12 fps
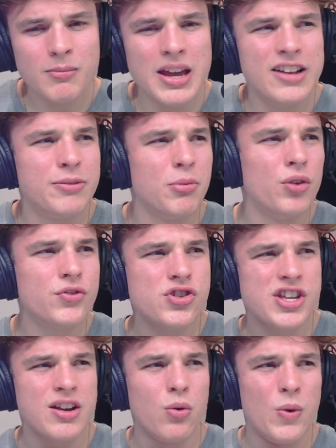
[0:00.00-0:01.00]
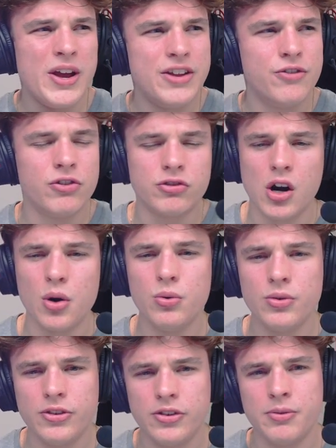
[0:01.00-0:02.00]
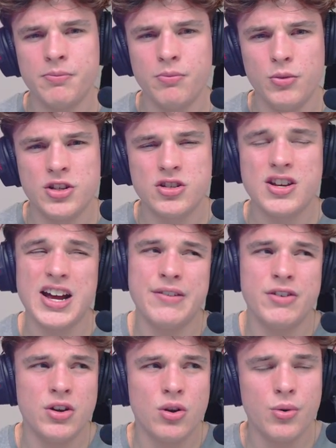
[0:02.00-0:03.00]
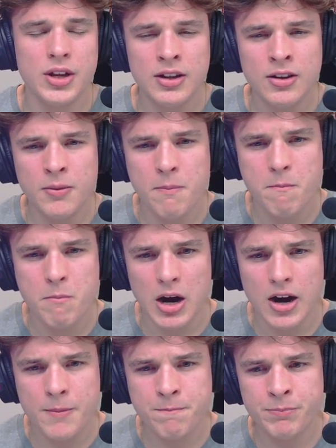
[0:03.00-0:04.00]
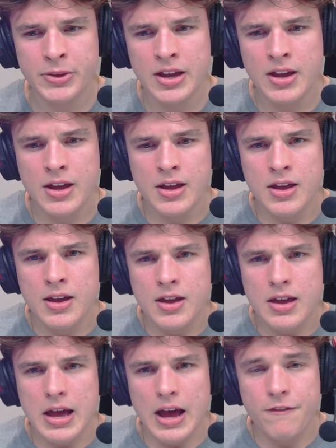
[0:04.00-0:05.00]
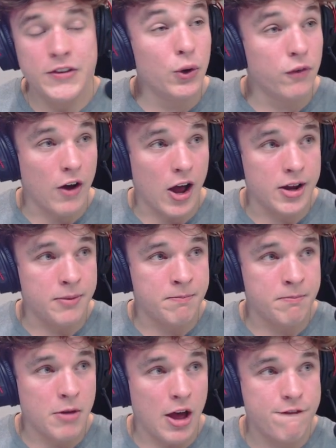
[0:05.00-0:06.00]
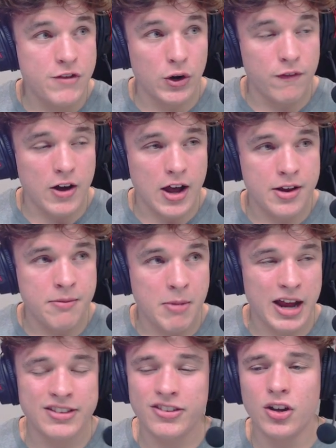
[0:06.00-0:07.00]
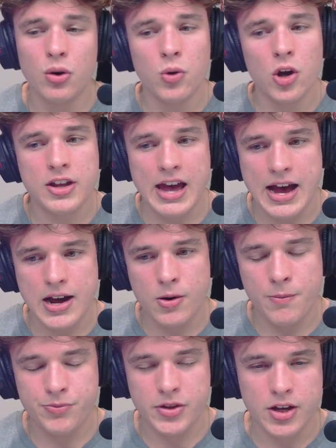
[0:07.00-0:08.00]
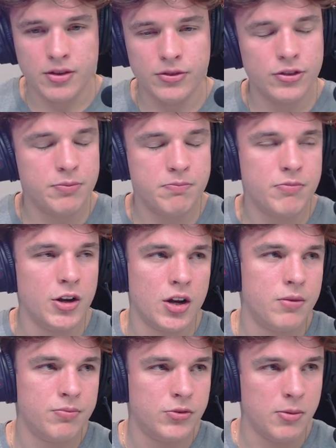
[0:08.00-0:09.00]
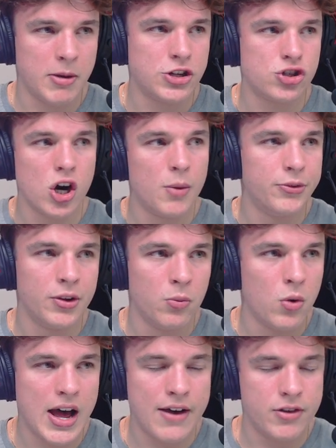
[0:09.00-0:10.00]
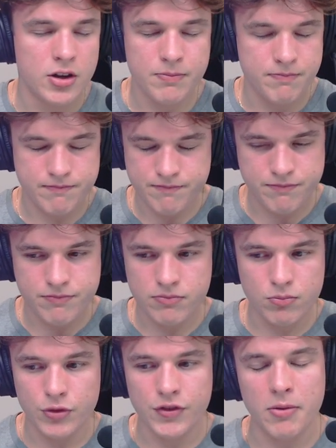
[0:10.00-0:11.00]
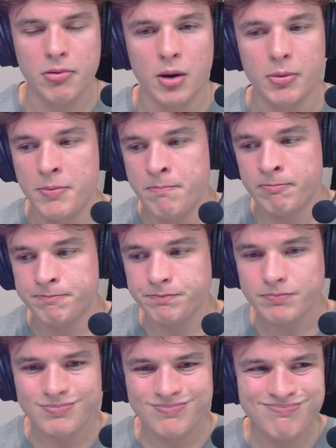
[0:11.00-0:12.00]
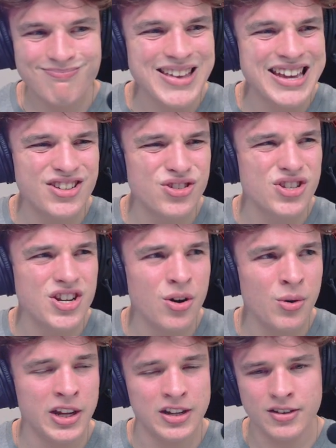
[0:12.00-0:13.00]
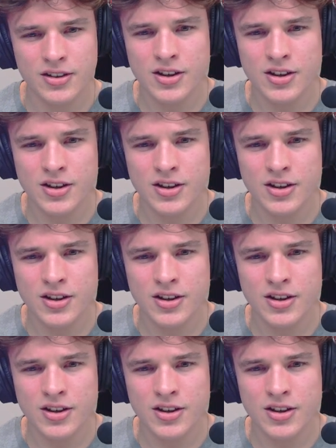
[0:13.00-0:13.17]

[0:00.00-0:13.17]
It's more of just like a weird throat, which is kind of annoying, but I feel fine. I feel fine. I can still work out and you know do my jobs and whatever with no problem. It's just annoying.